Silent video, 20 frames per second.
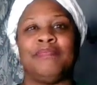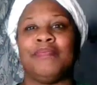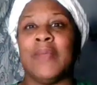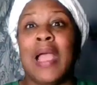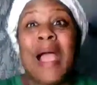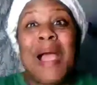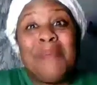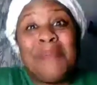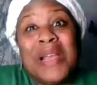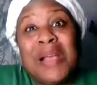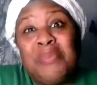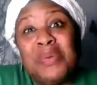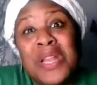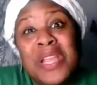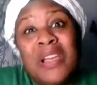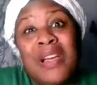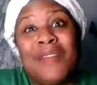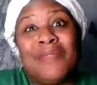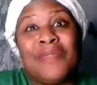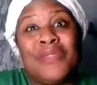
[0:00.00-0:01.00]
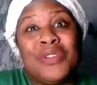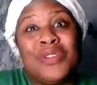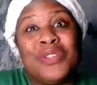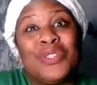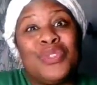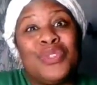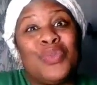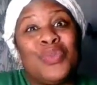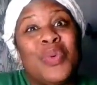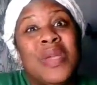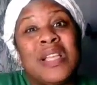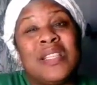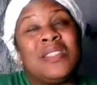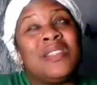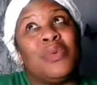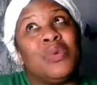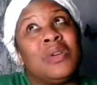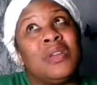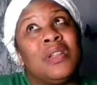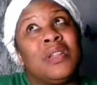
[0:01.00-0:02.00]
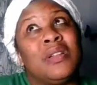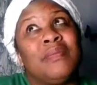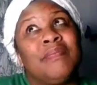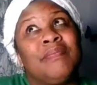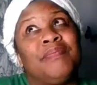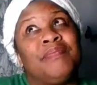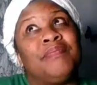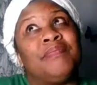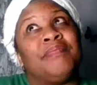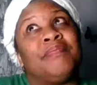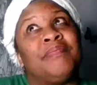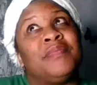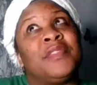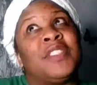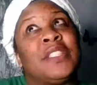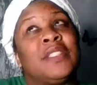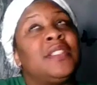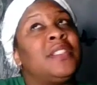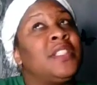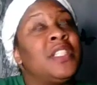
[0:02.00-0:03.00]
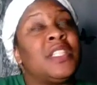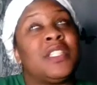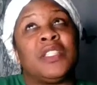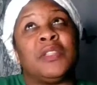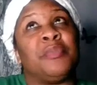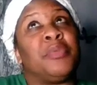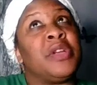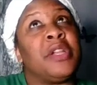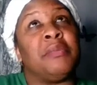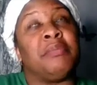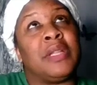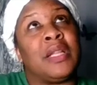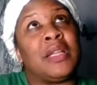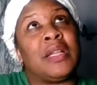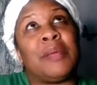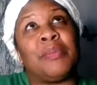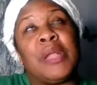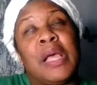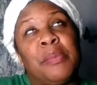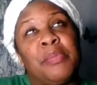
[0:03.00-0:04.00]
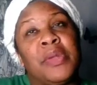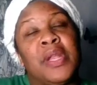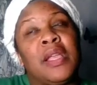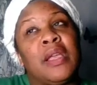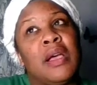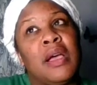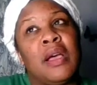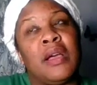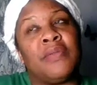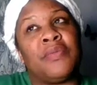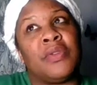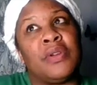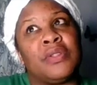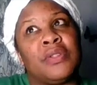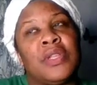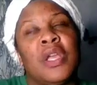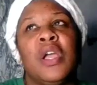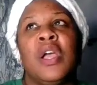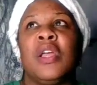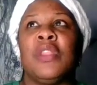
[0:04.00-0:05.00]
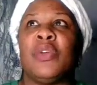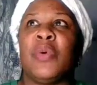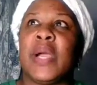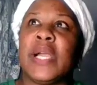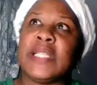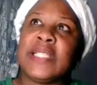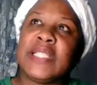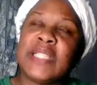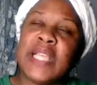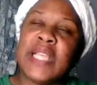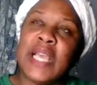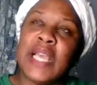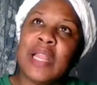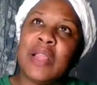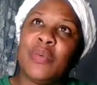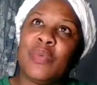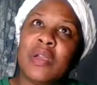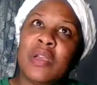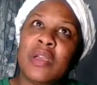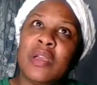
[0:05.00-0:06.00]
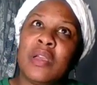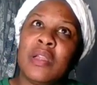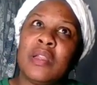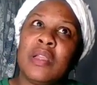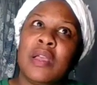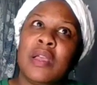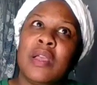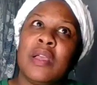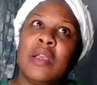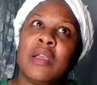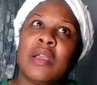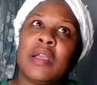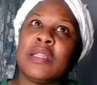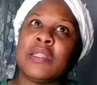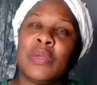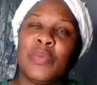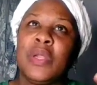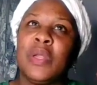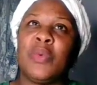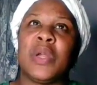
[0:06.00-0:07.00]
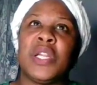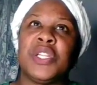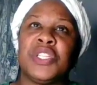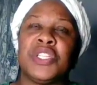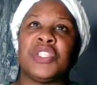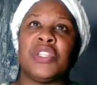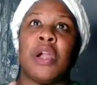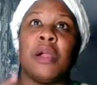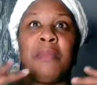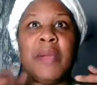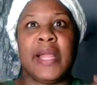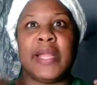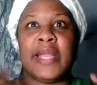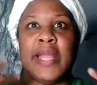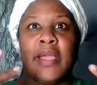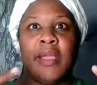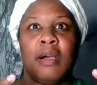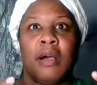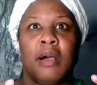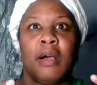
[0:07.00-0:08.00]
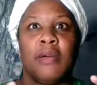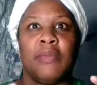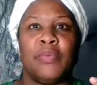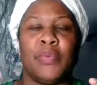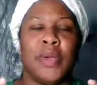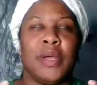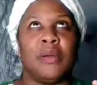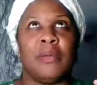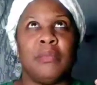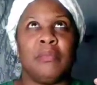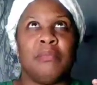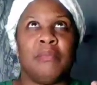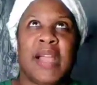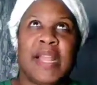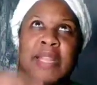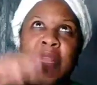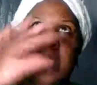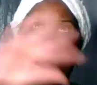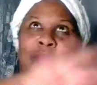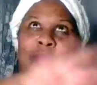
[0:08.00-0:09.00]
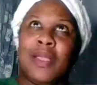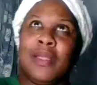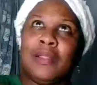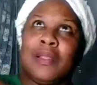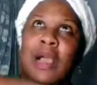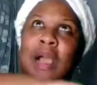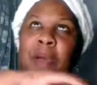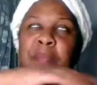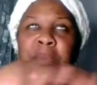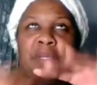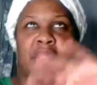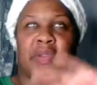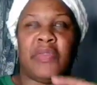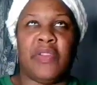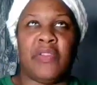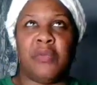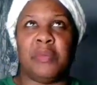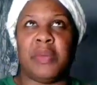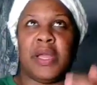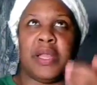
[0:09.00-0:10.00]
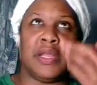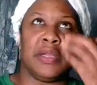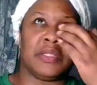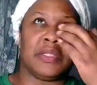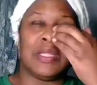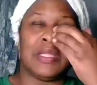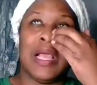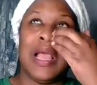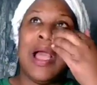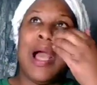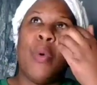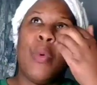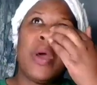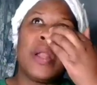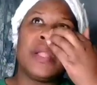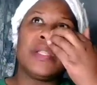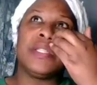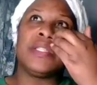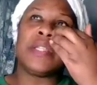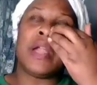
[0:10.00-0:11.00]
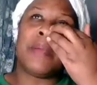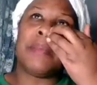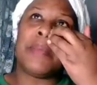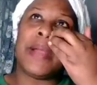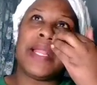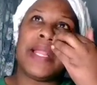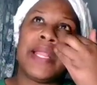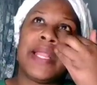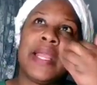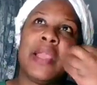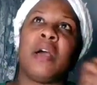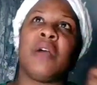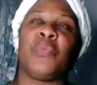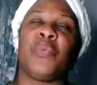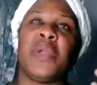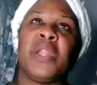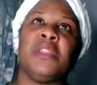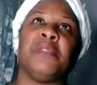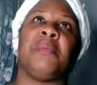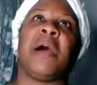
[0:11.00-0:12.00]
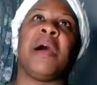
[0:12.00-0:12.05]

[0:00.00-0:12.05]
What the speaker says: not putting God first the way I said I would. Just to put it blunt, I'm not putting God first the way I said it would. because I really wanted to start my day off. Well, my day being the opposite of everybody else's. I wanted to start my day off reading the